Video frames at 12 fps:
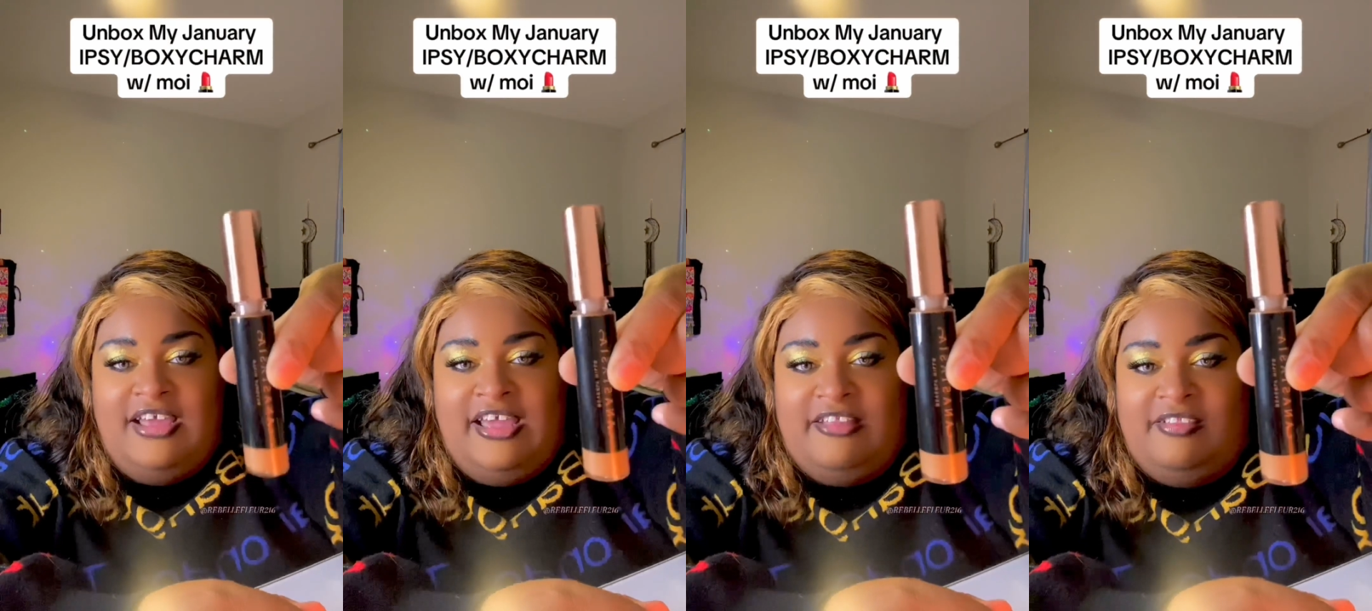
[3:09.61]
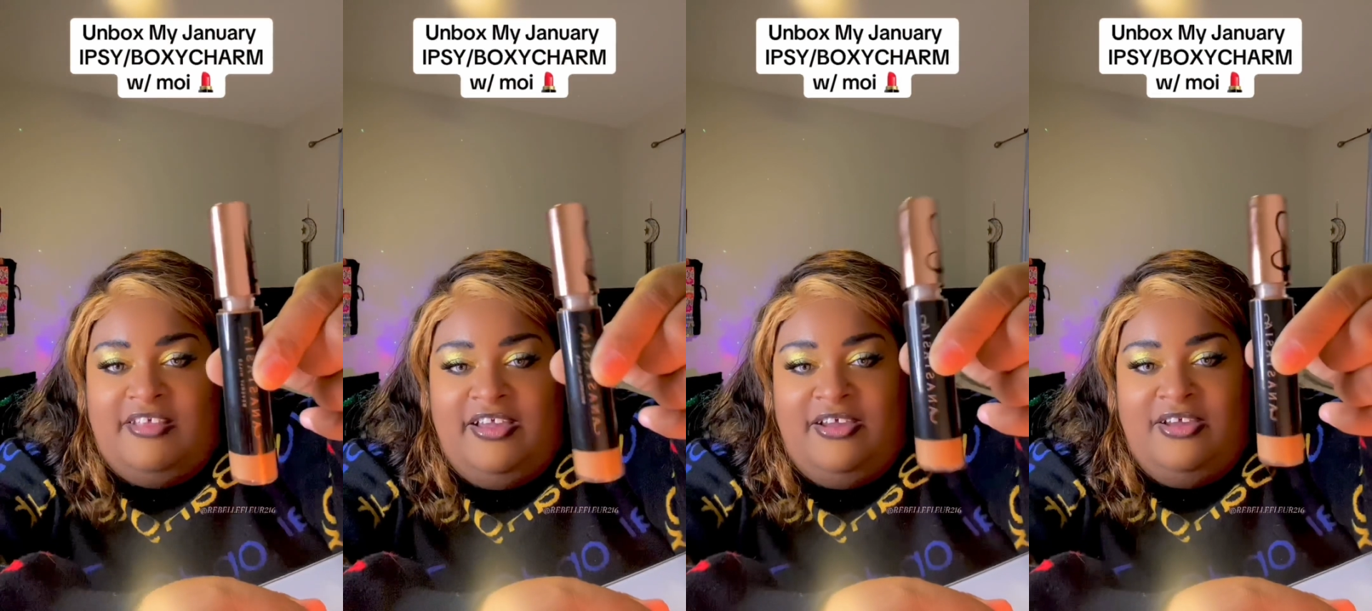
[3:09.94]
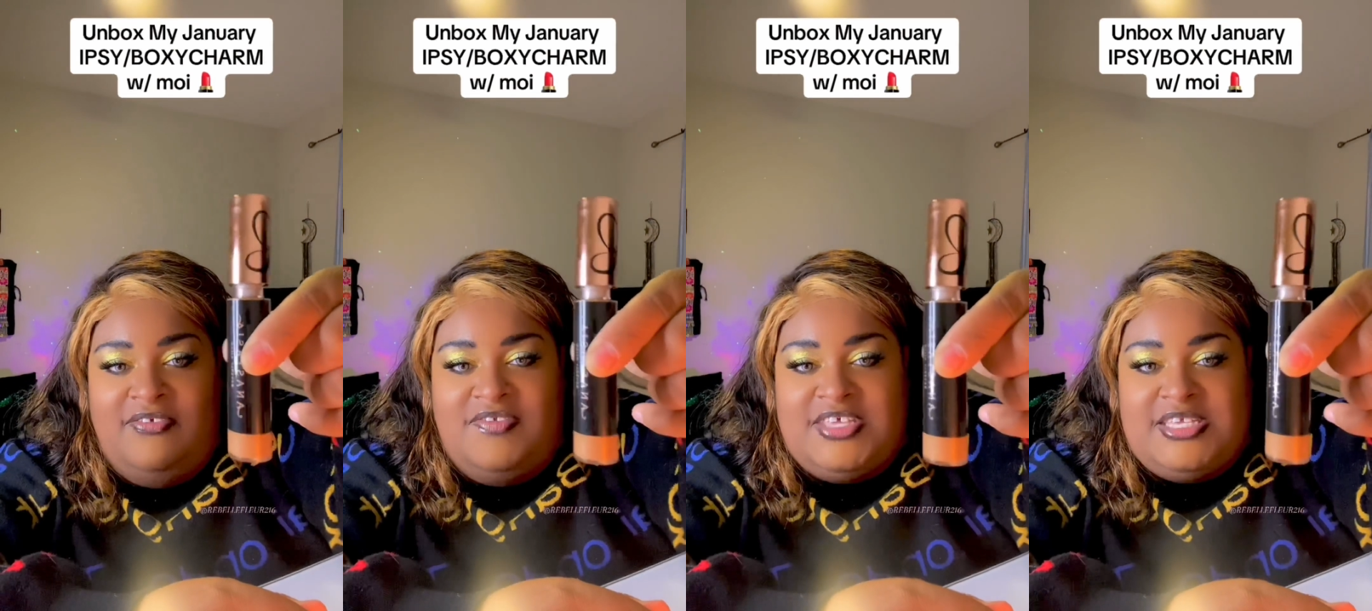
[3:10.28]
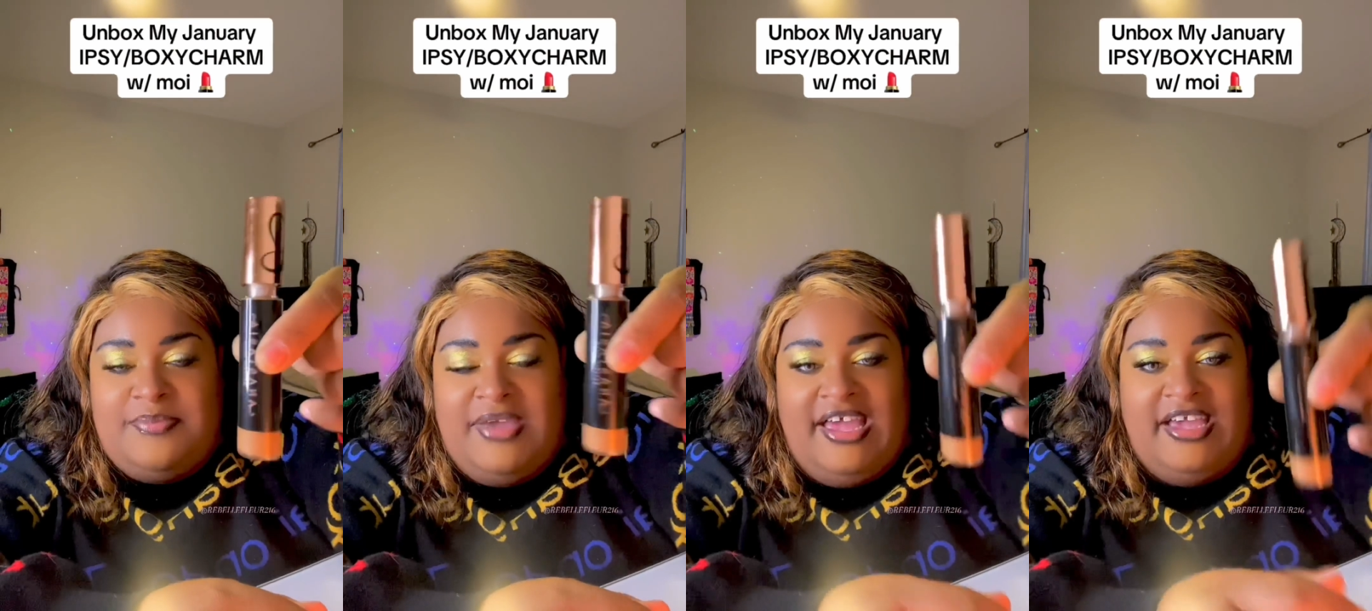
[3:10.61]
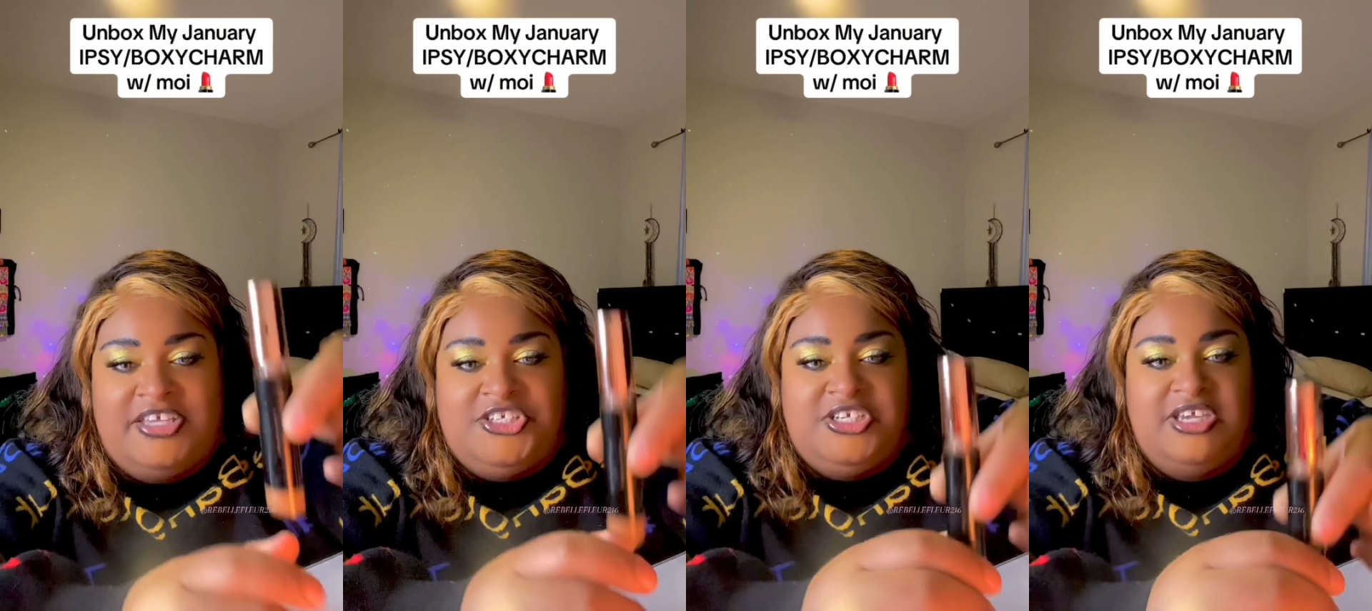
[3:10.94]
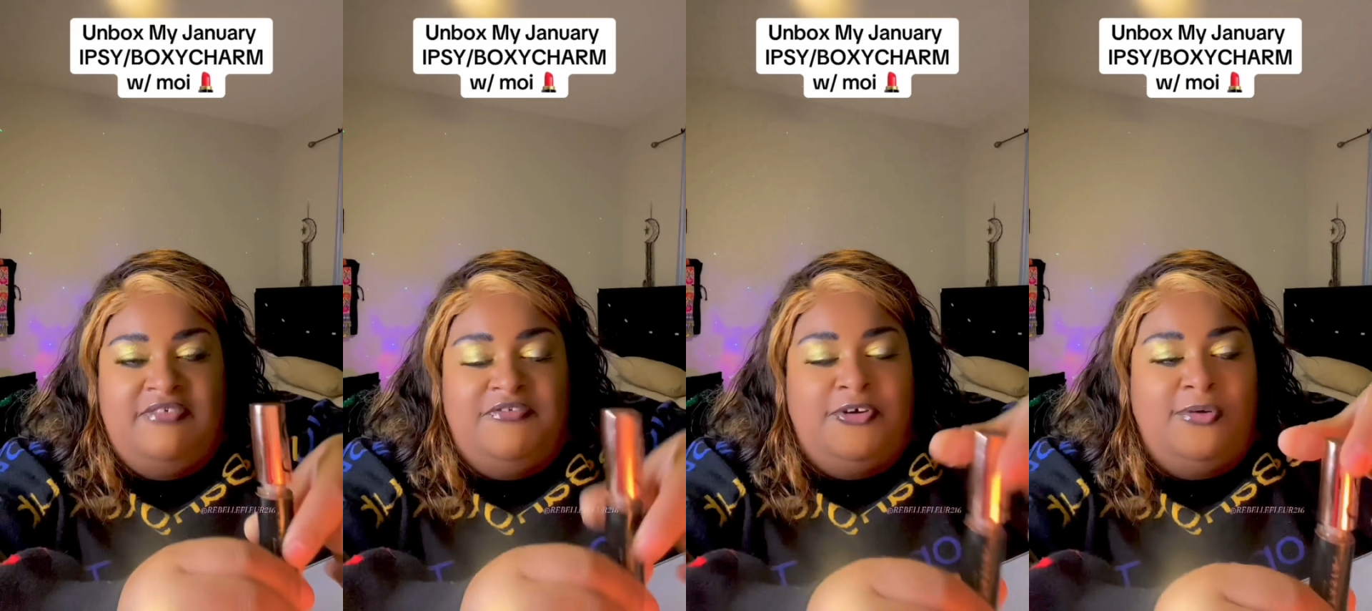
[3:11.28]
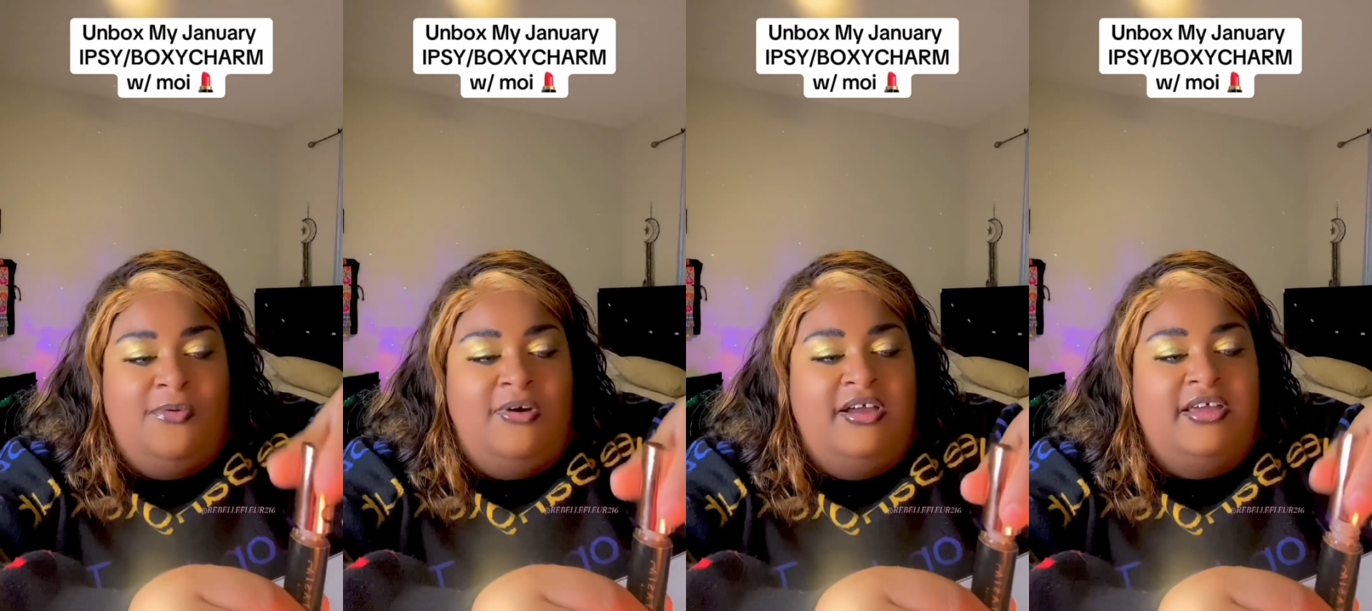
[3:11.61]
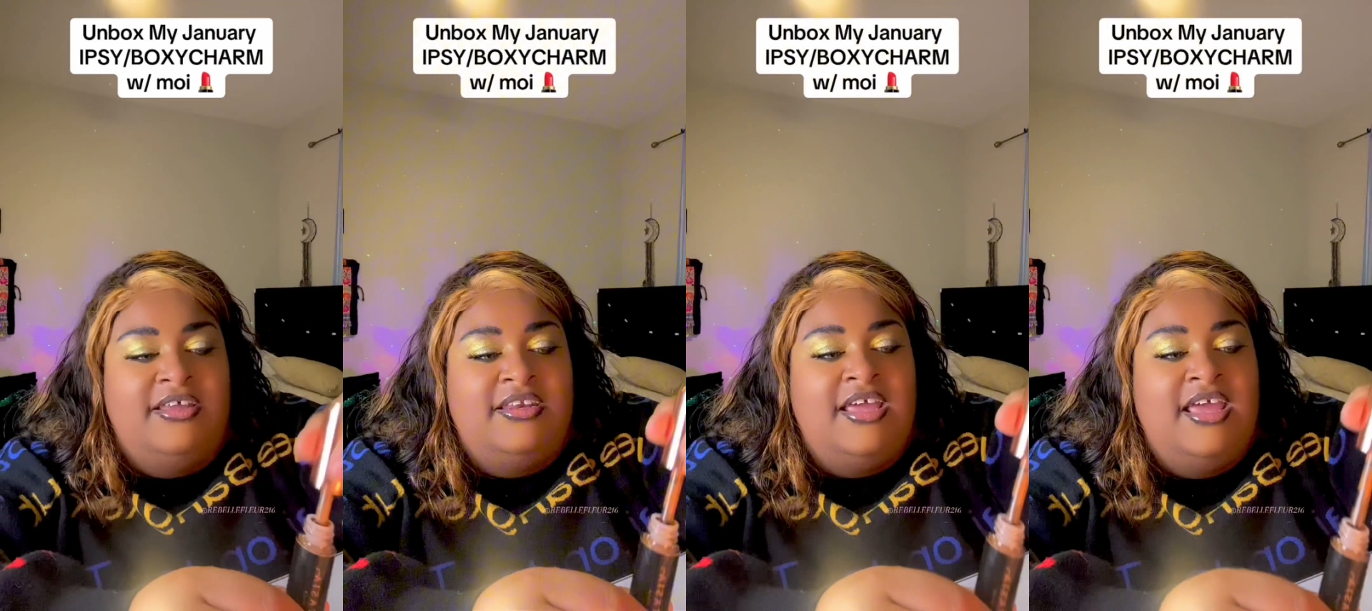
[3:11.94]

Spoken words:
I love this packaging for one.